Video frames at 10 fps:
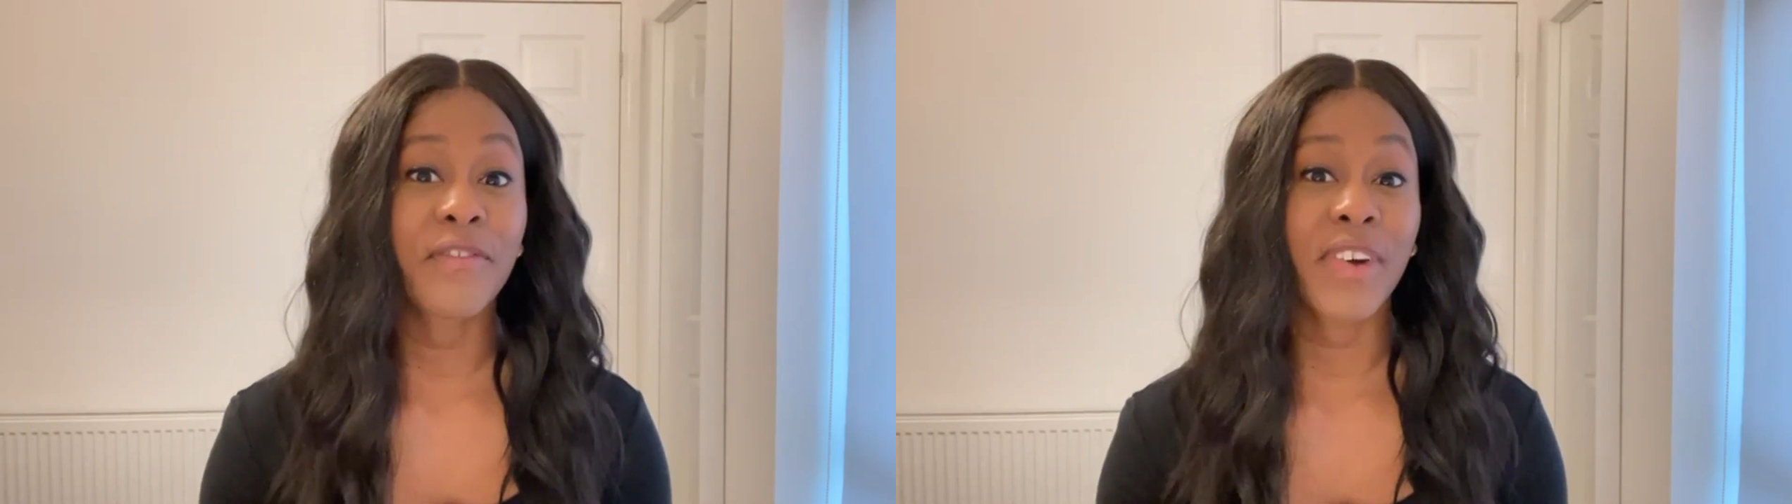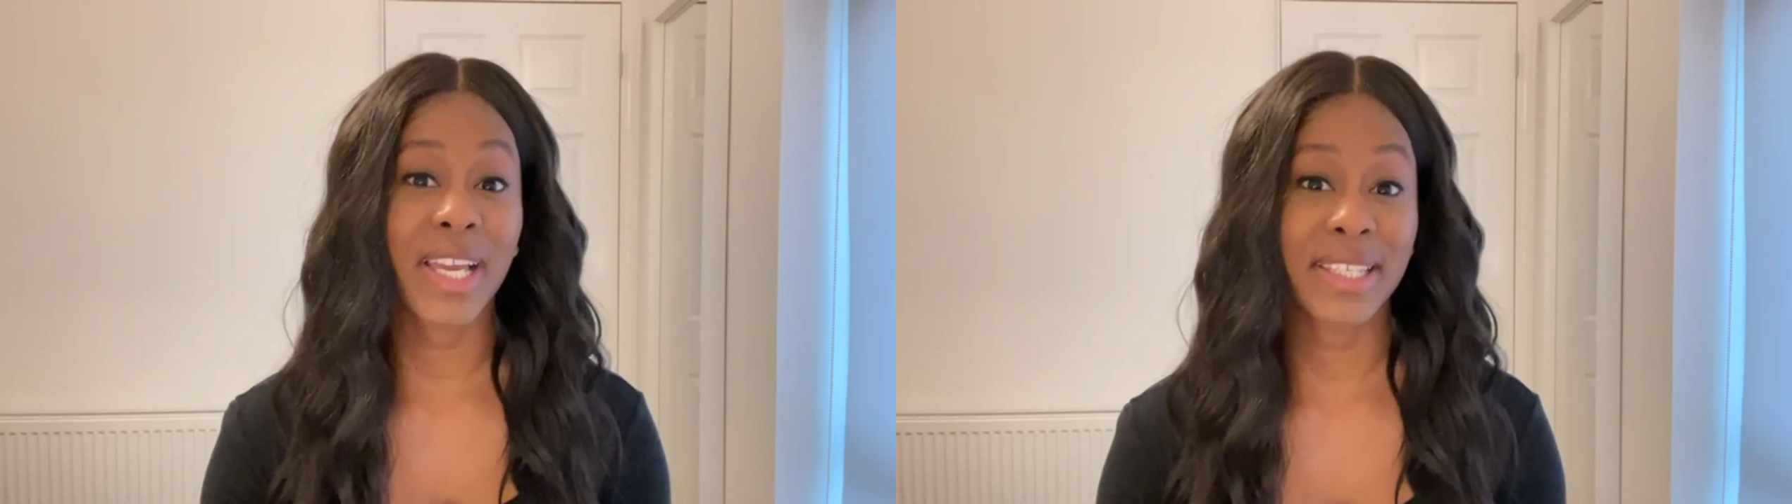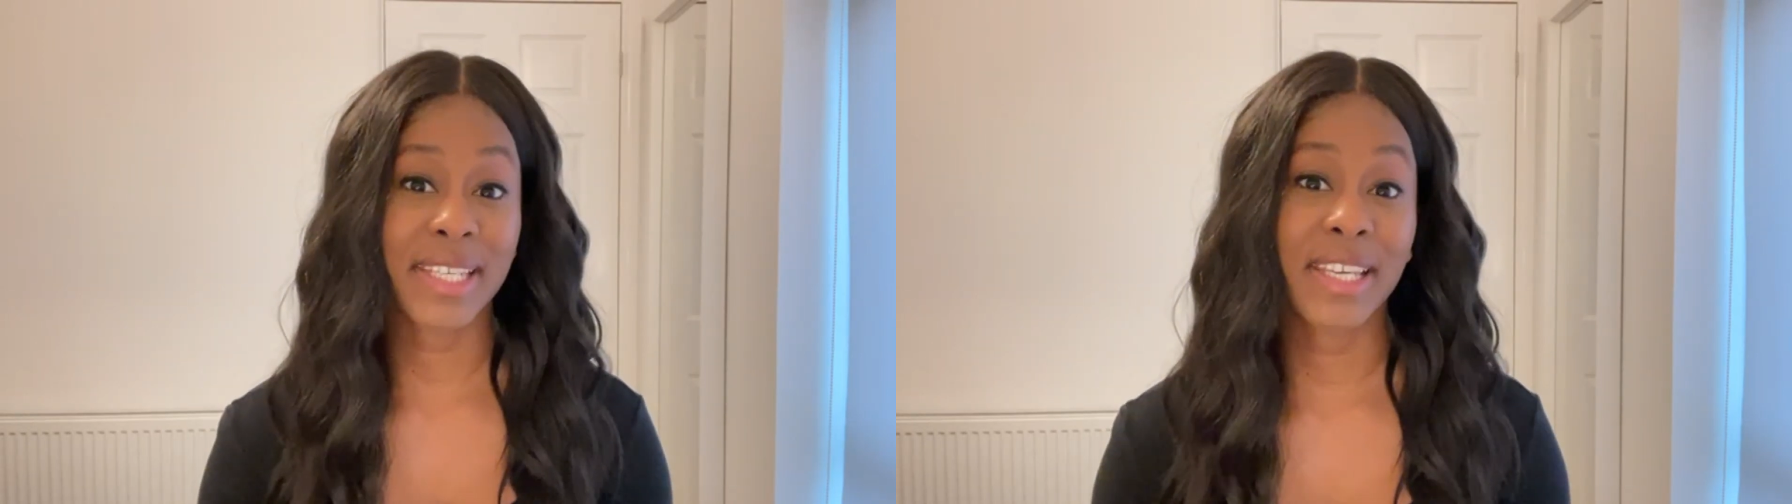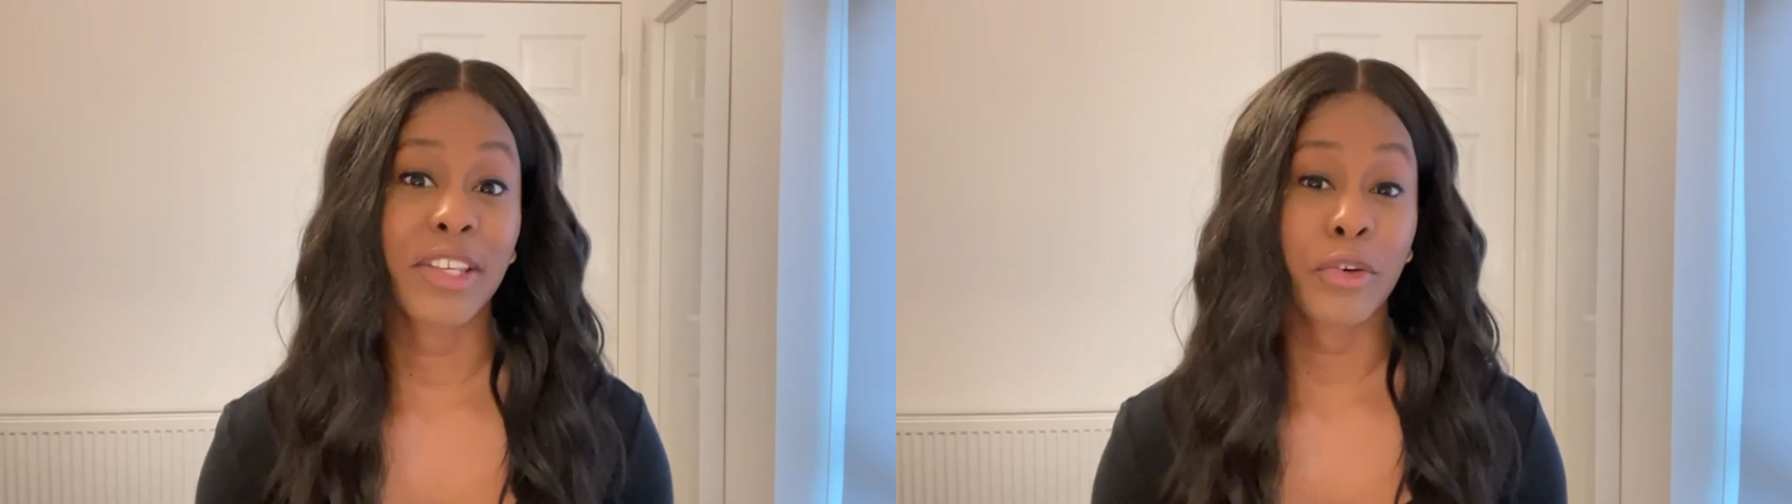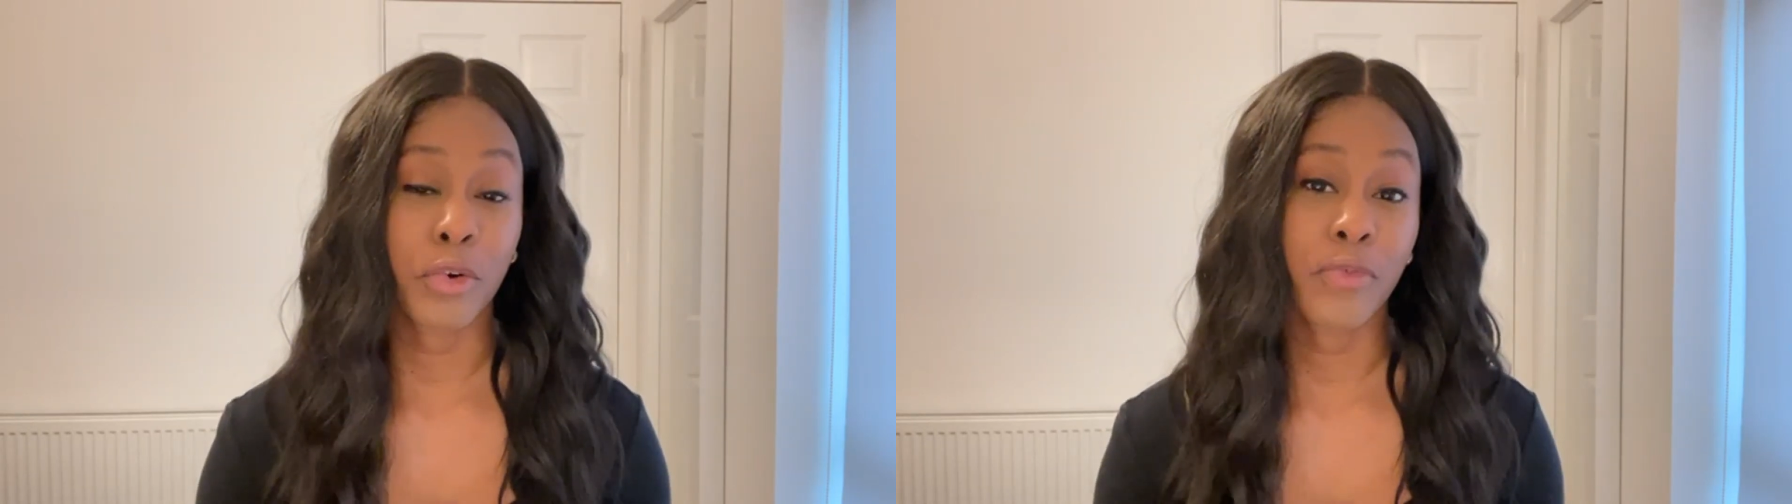finding
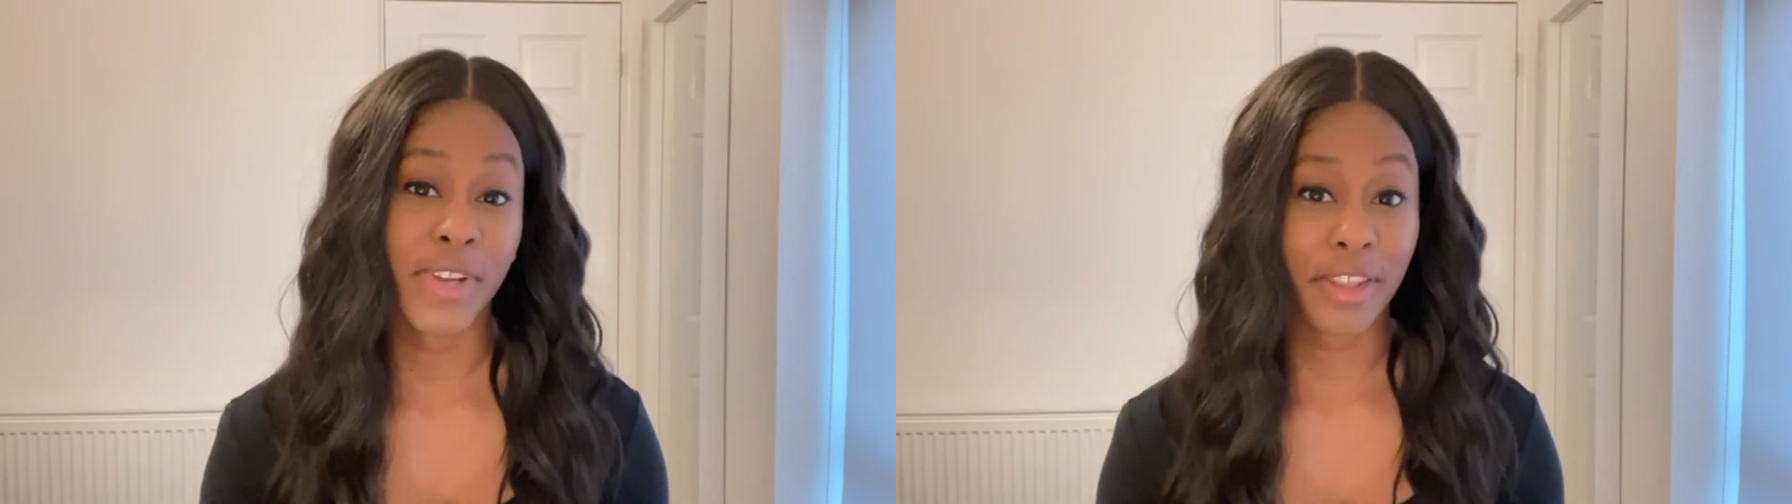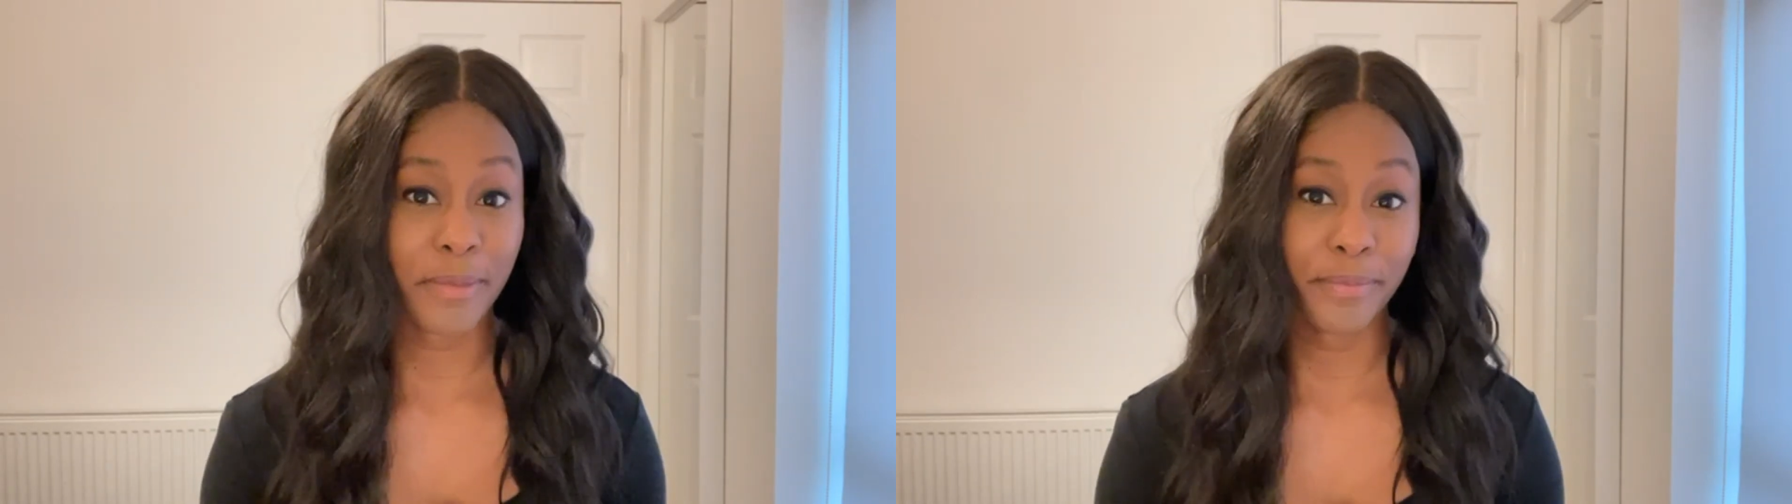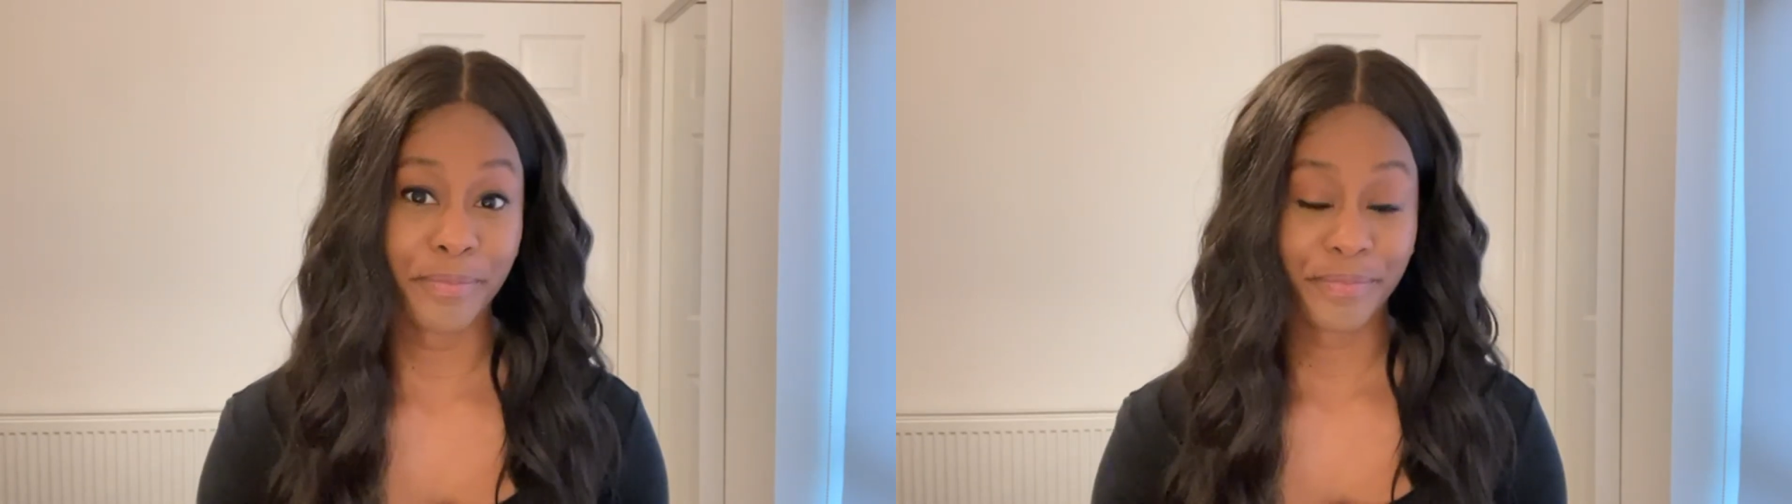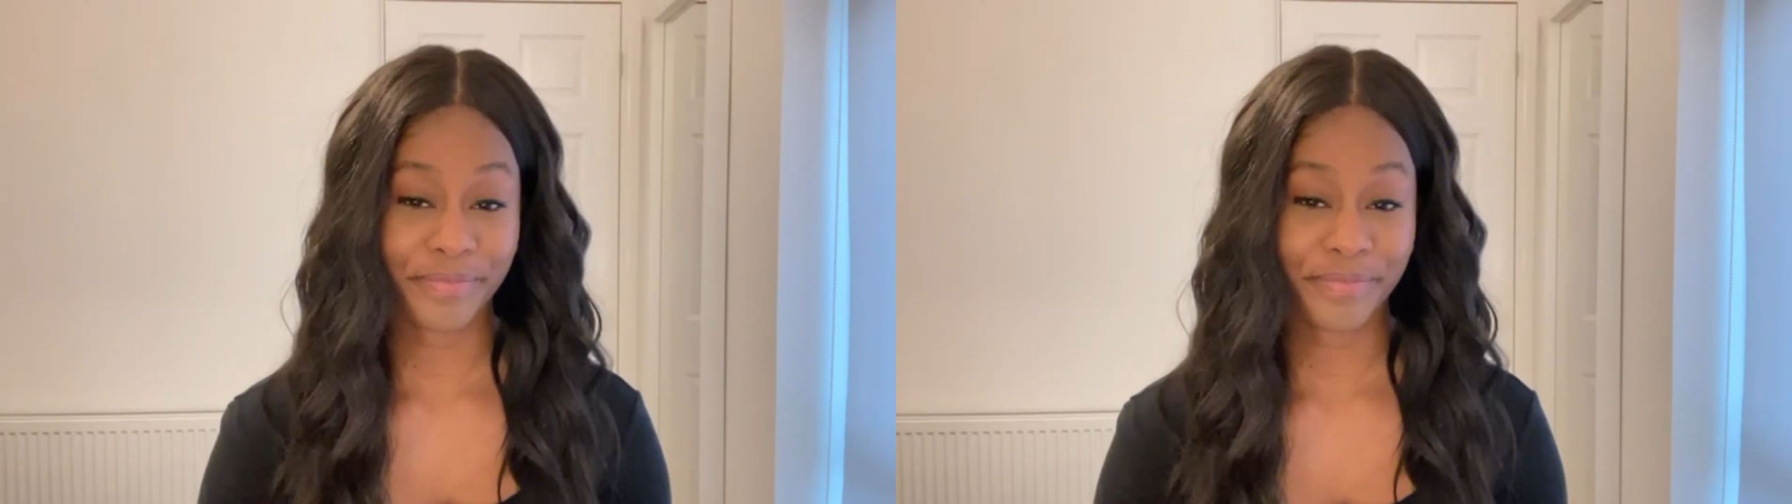your rhythm.